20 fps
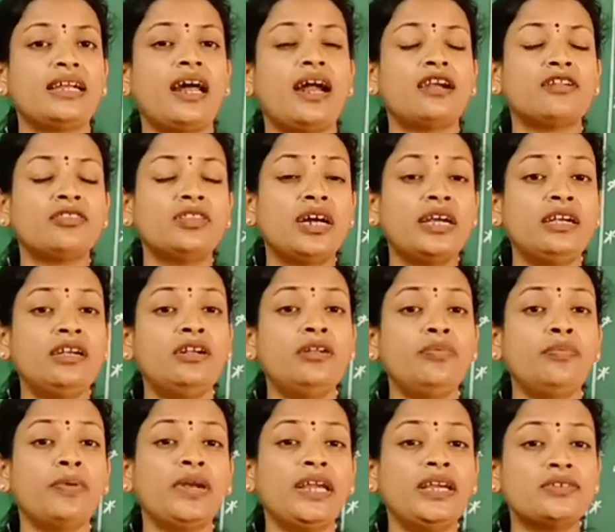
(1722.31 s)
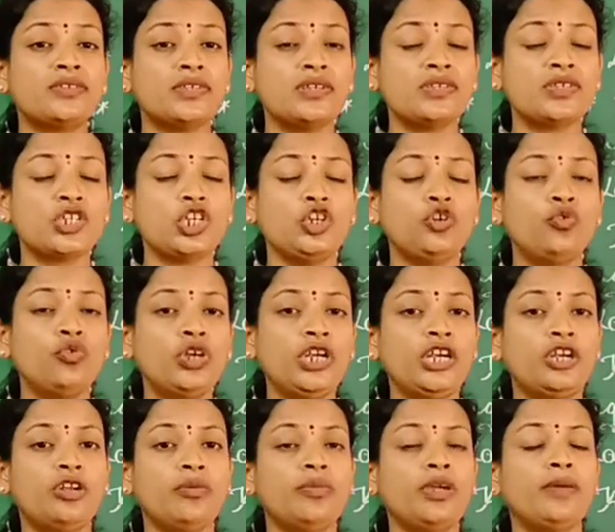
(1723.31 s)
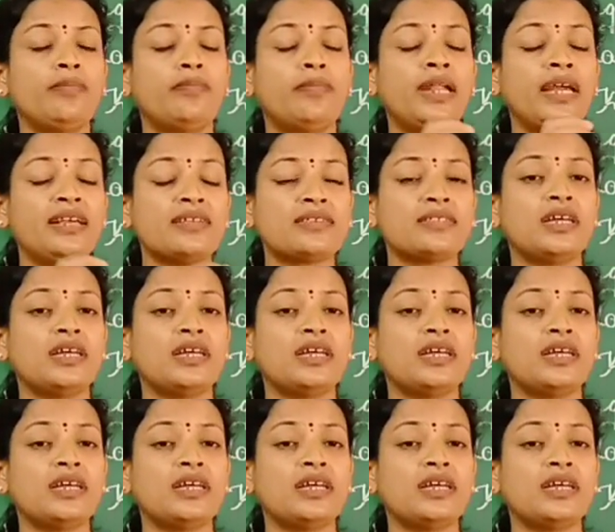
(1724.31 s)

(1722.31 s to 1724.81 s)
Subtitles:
At that places you need to be place